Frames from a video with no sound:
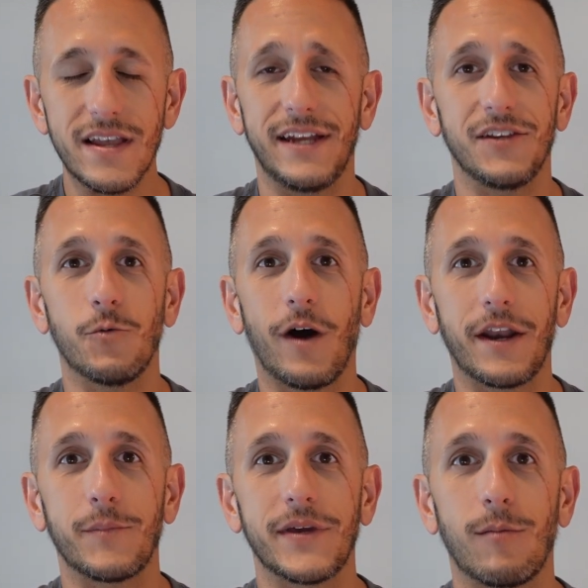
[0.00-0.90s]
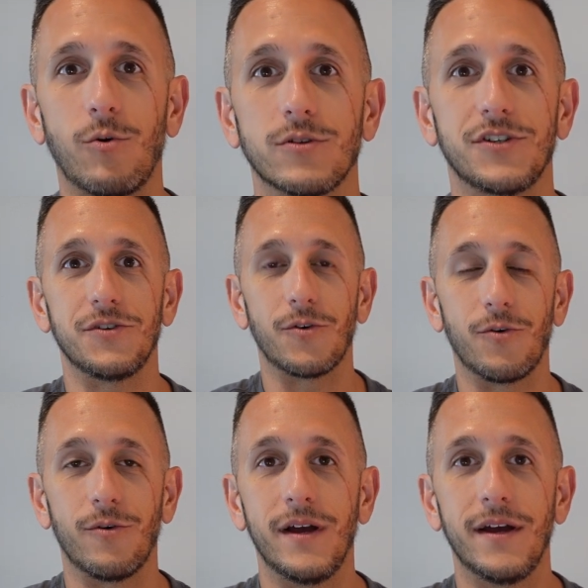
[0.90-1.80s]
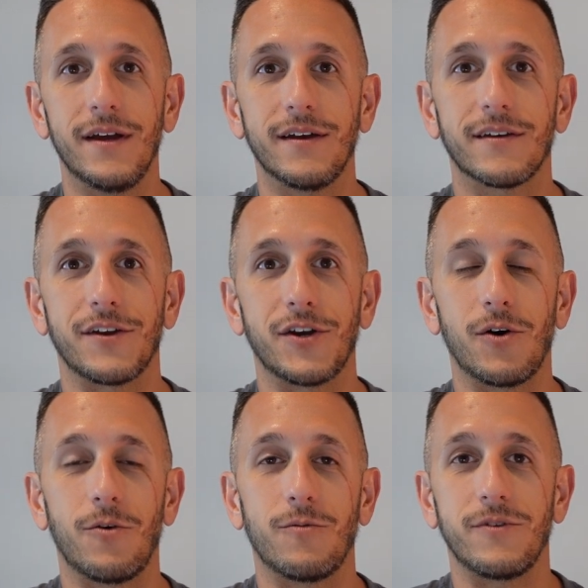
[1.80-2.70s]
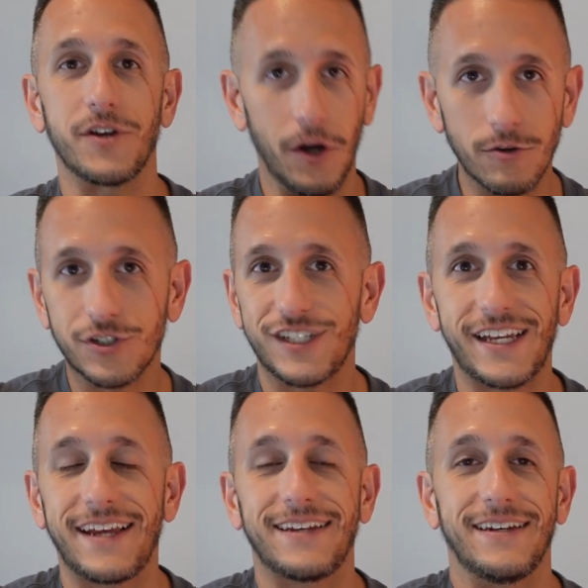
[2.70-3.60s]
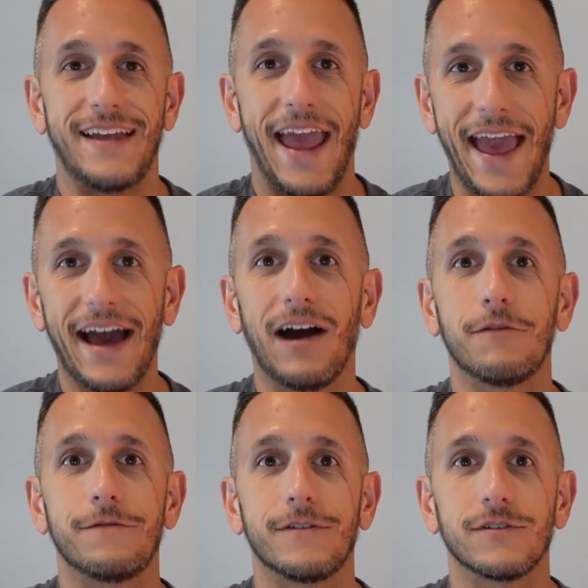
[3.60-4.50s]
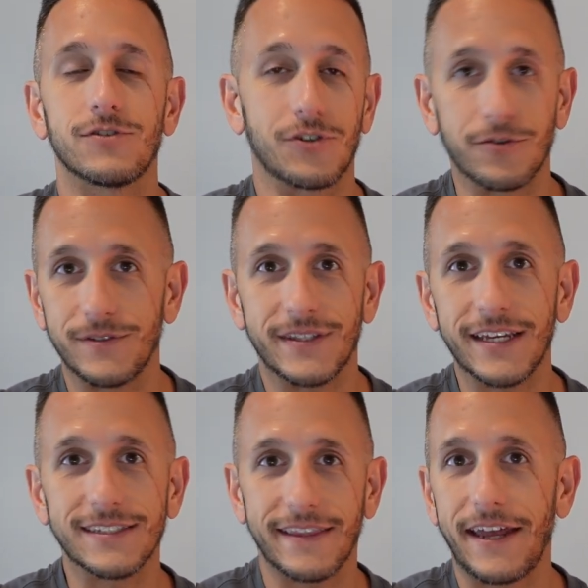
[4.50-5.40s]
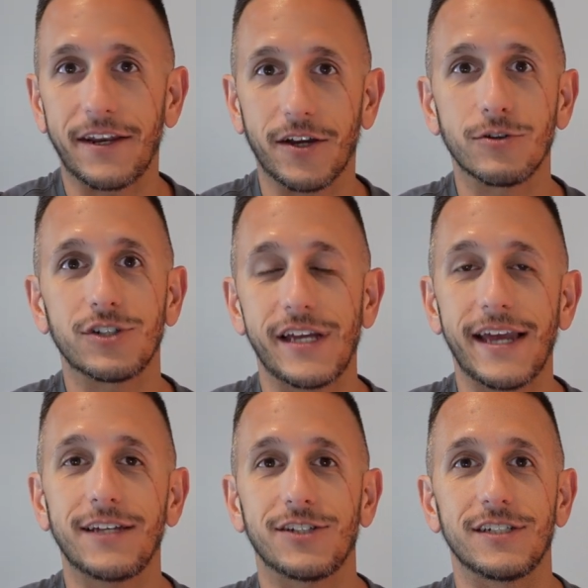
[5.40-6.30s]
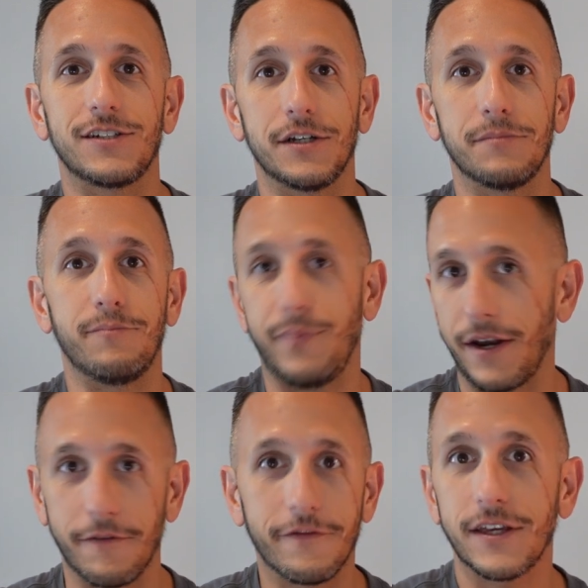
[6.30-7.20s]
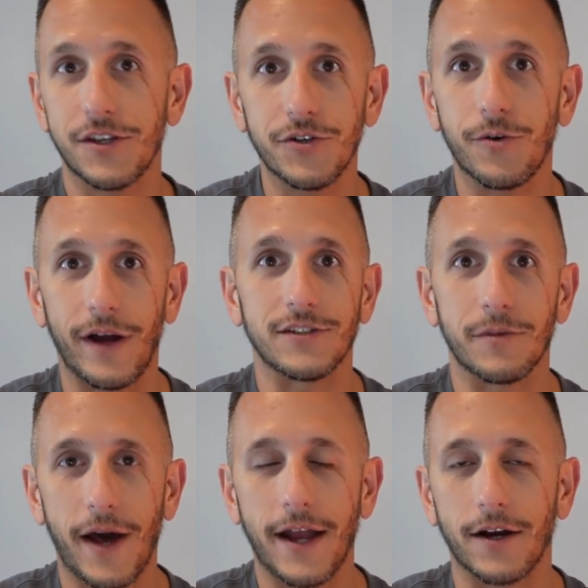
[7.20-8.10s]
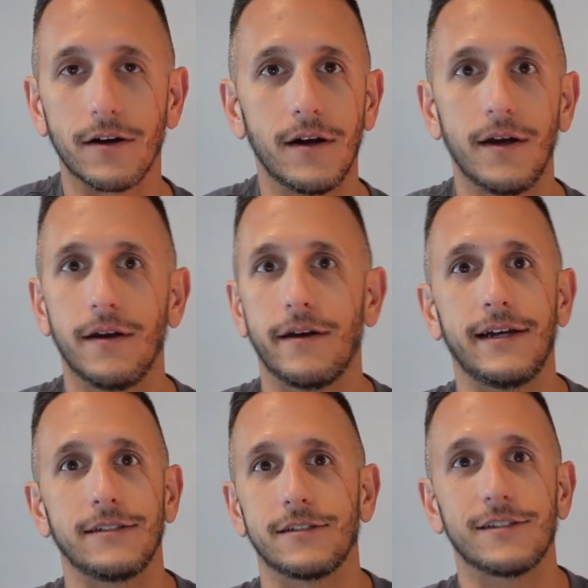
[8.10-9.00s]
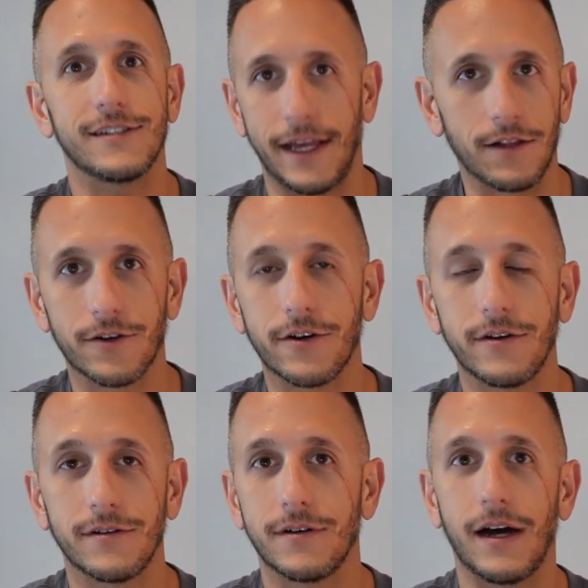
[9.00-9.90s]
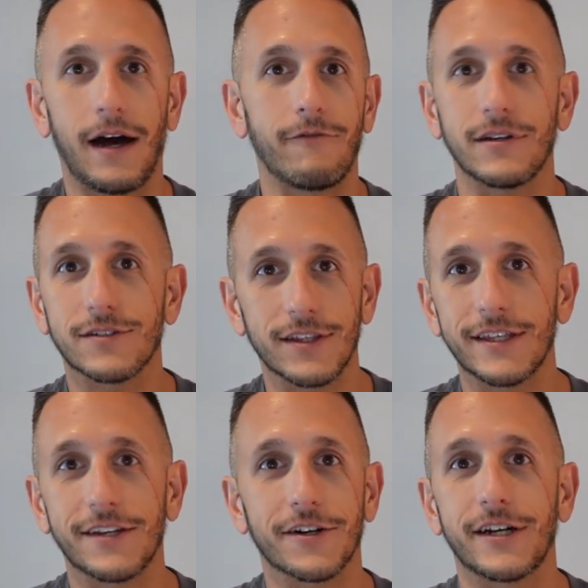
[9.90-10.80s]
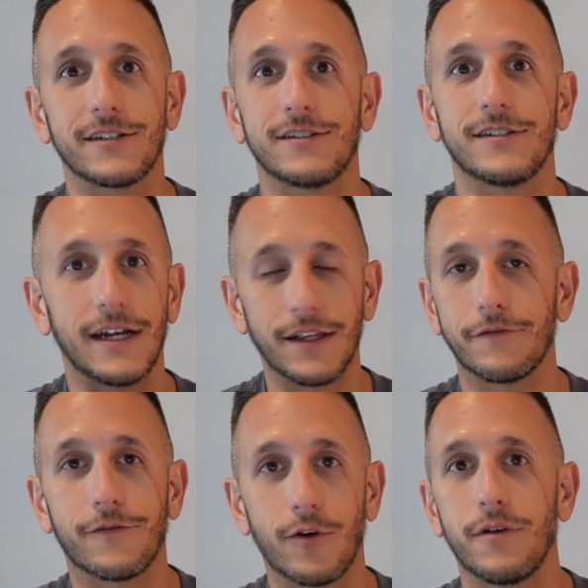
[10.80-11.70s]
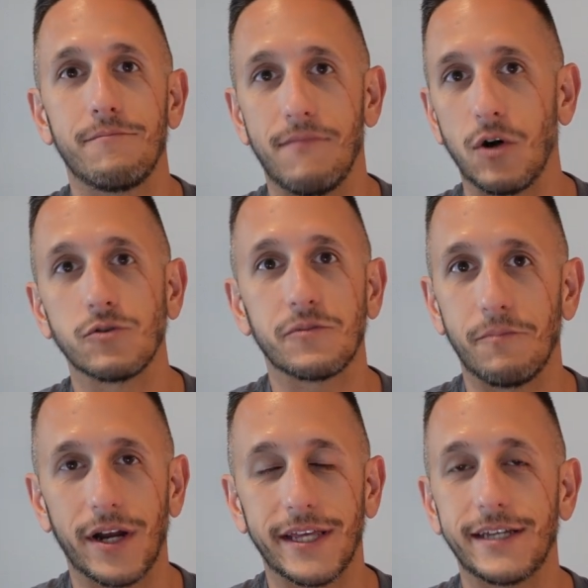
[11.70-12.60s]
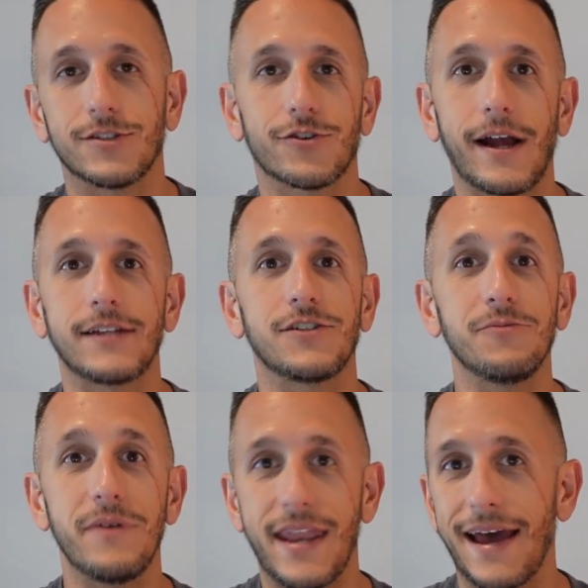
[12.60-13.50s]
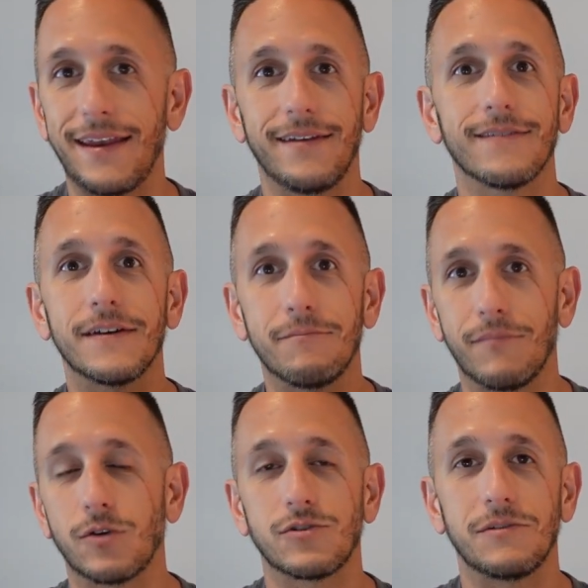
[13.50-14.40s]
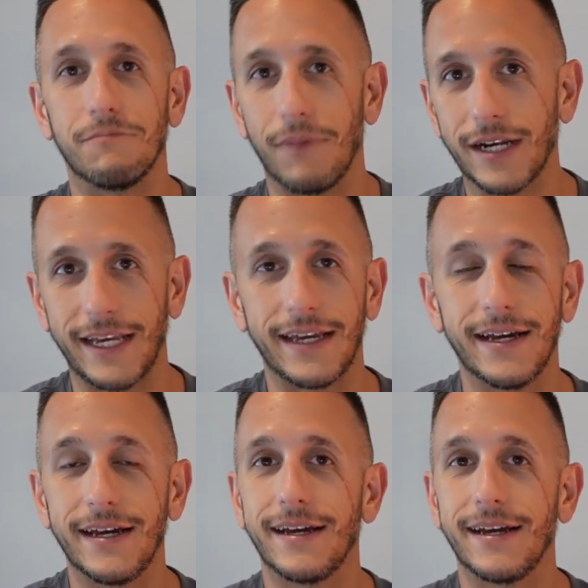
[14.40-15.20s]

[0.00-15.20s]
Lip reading: And you want to be able to, negotiate and have certain things in that negotiation to benefit you as a buyer. As a seller, obviously, you're going to sell it for the most money and try to net the most money.